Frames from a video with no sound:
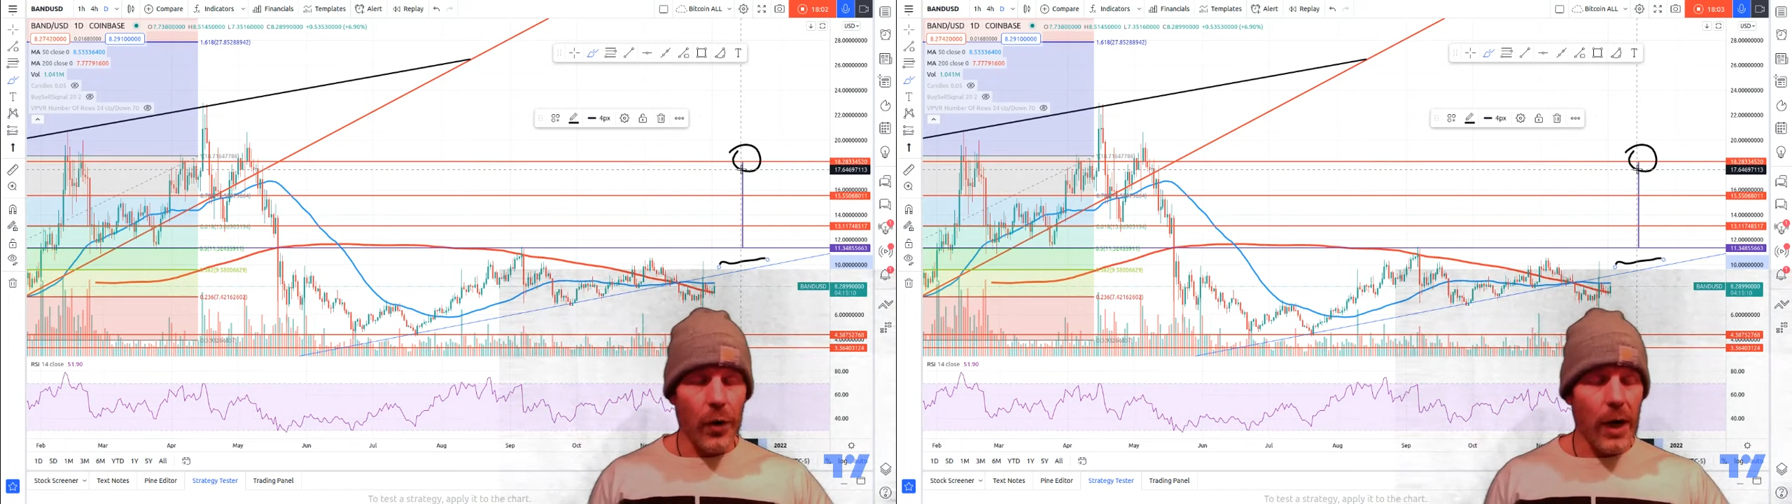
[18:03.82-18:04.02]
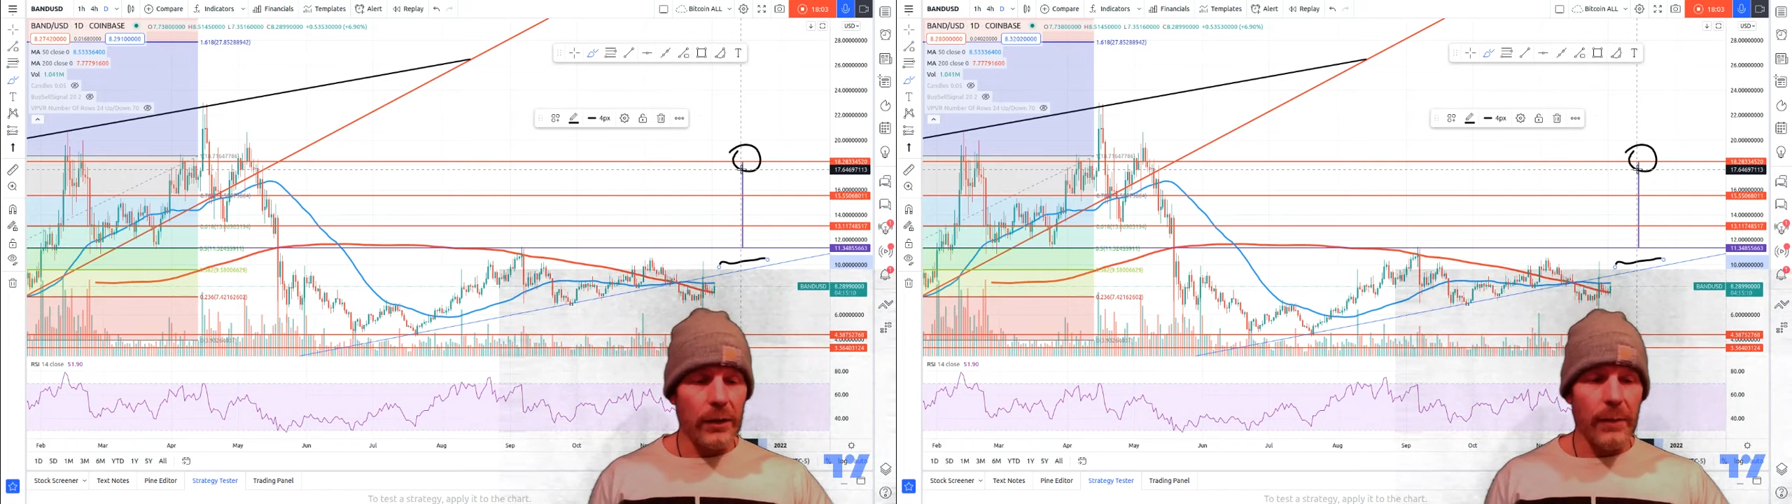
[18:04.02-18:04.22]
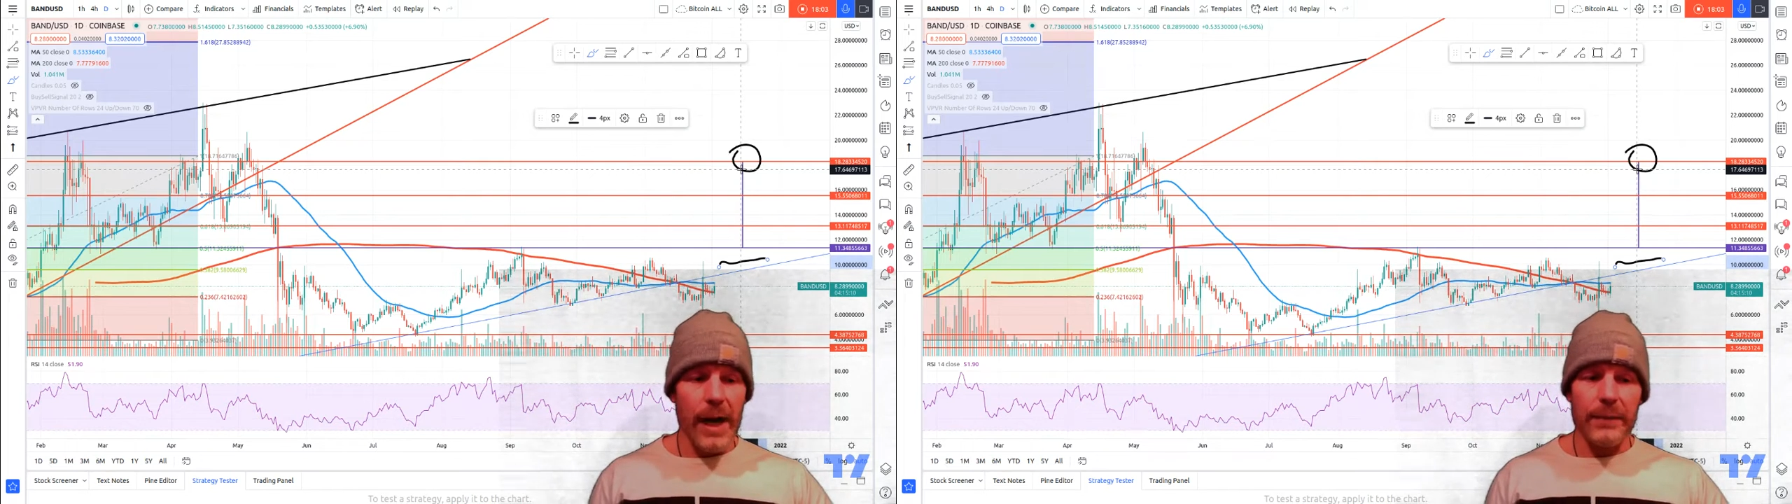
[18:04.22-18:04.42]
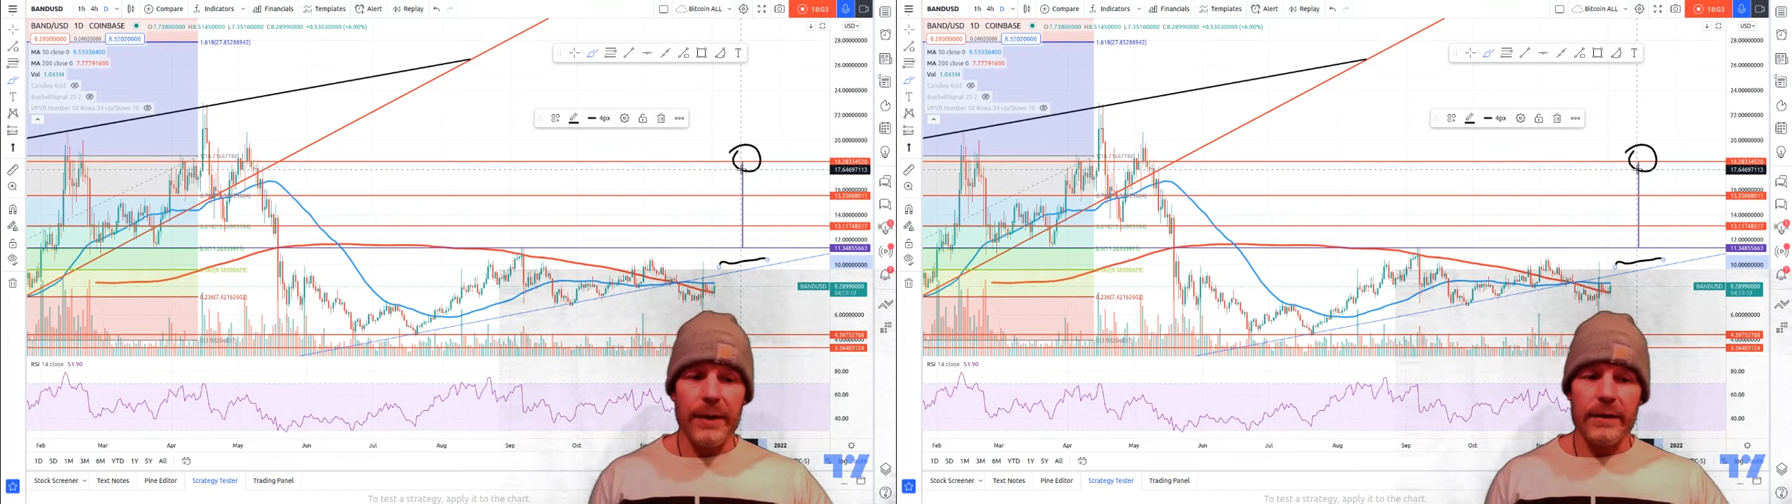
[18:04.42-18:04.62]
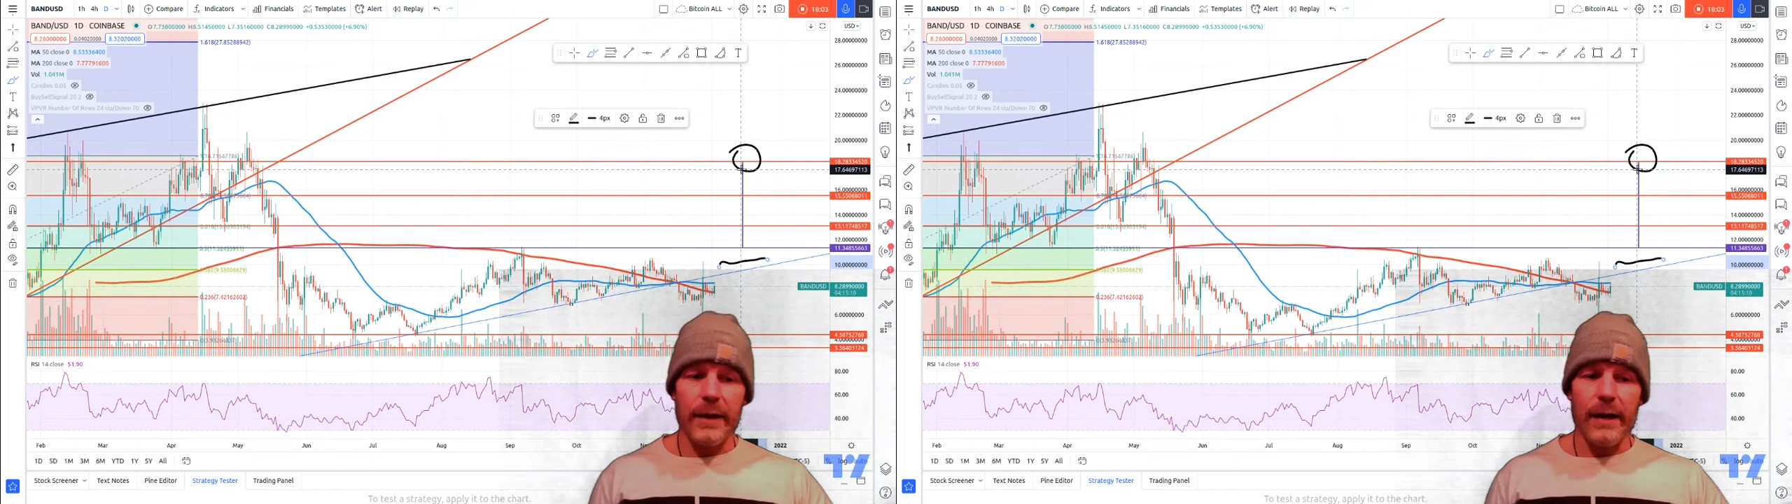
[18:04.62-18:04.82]
how to map
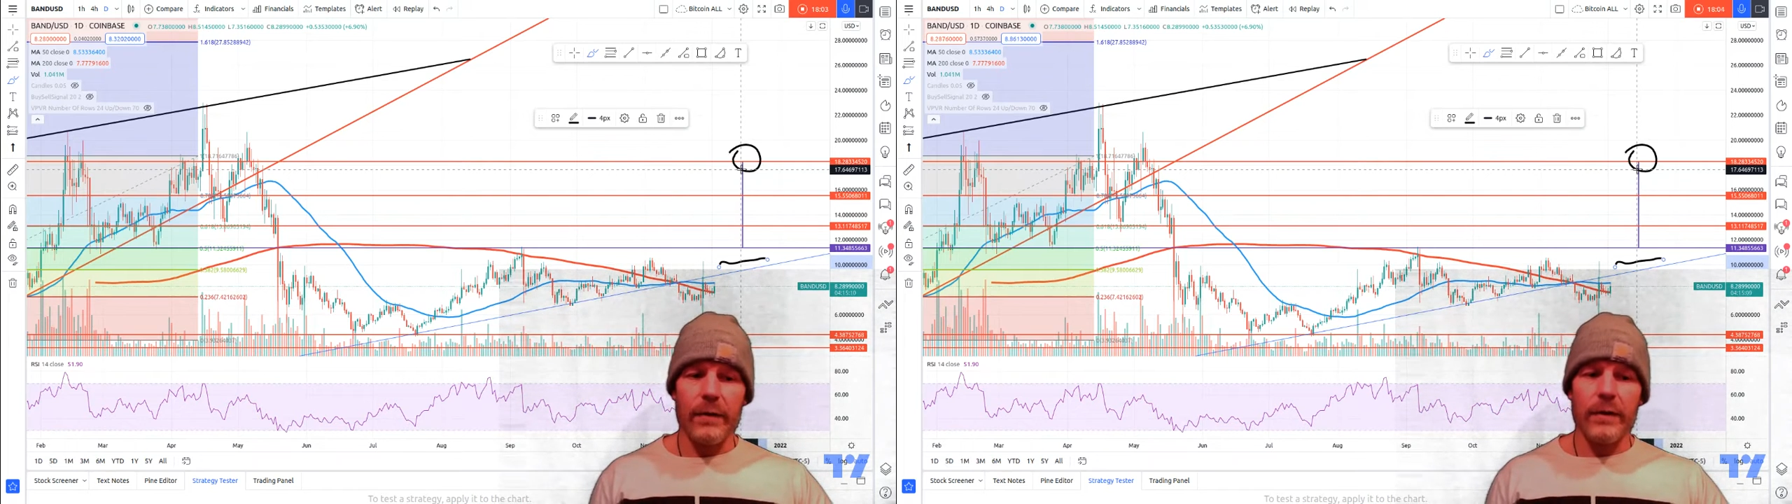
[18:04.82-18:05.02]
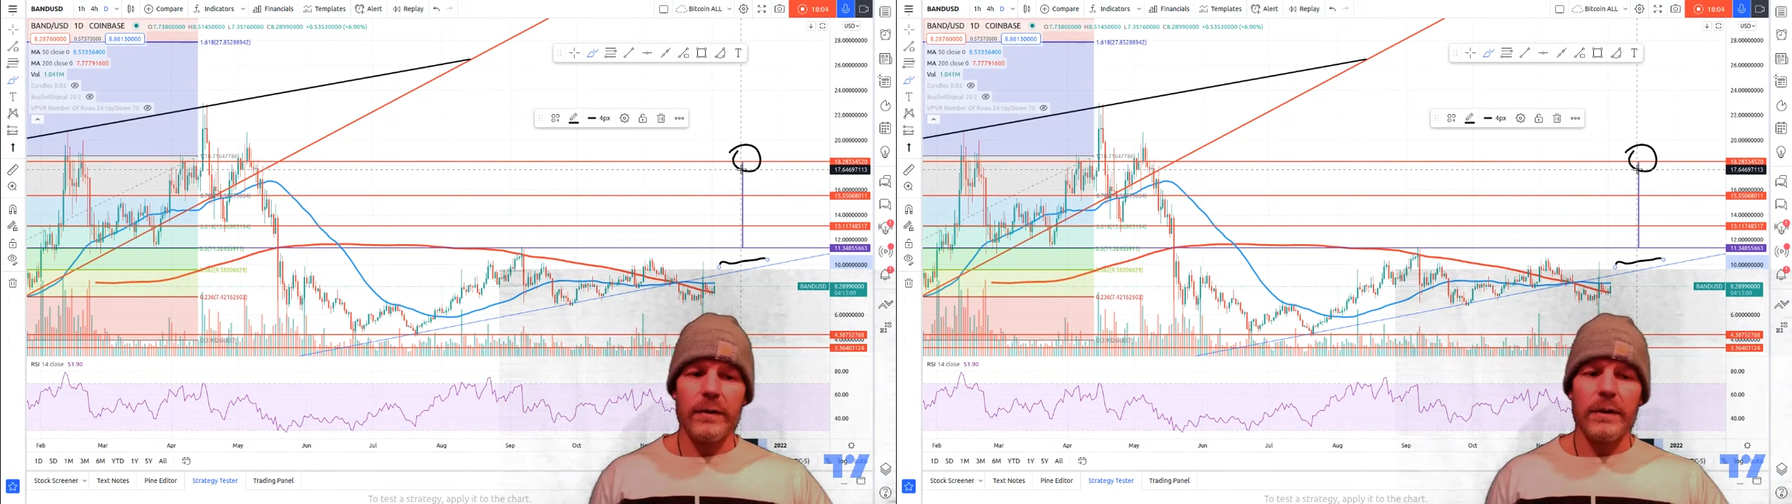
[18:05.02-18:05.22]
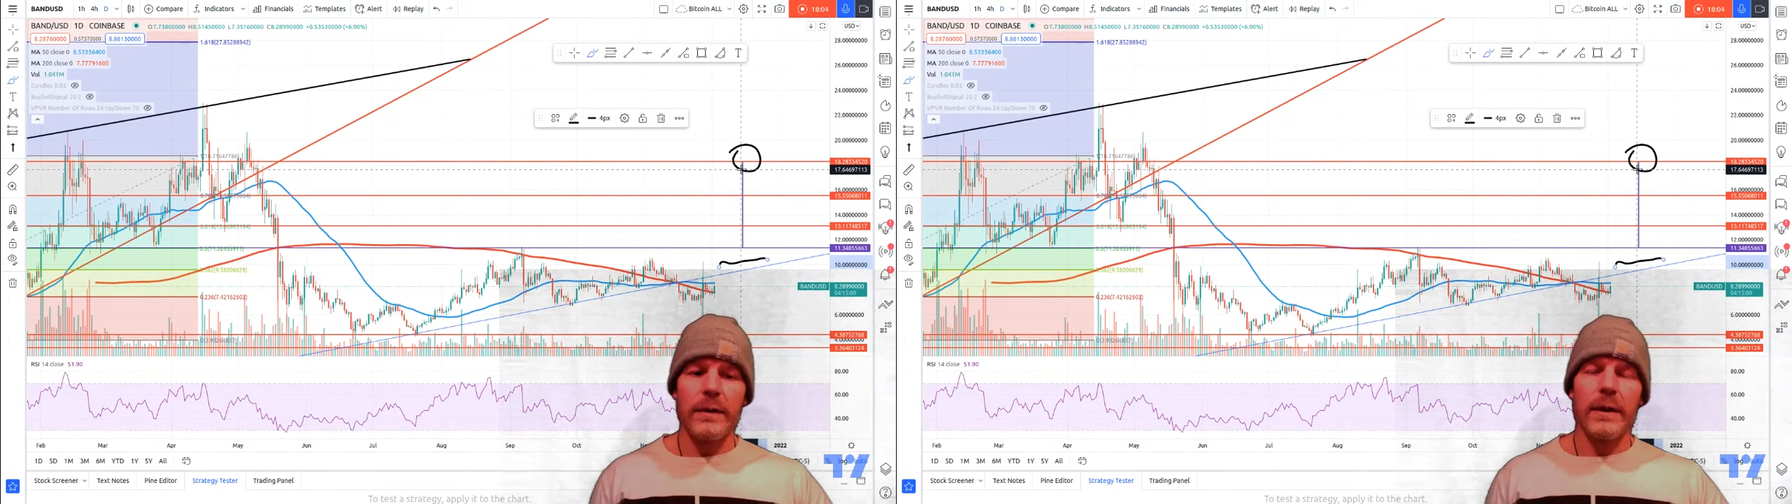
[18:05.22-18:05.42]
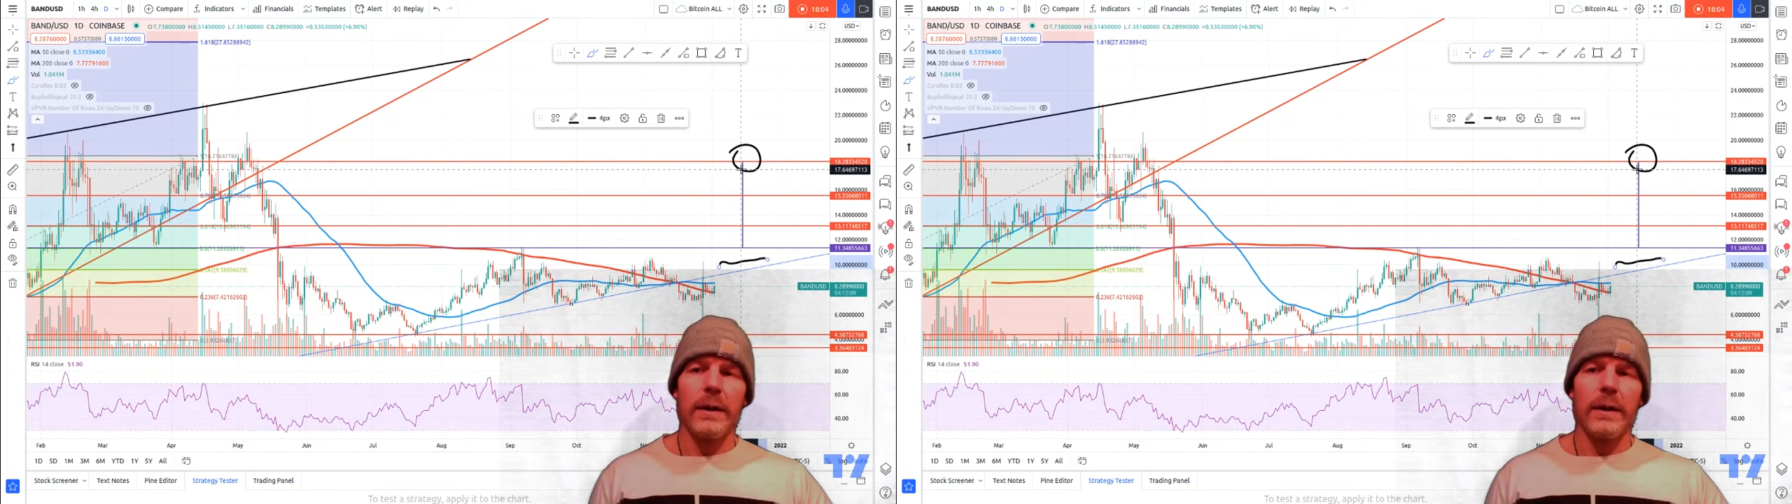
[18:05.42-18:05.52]
these levels,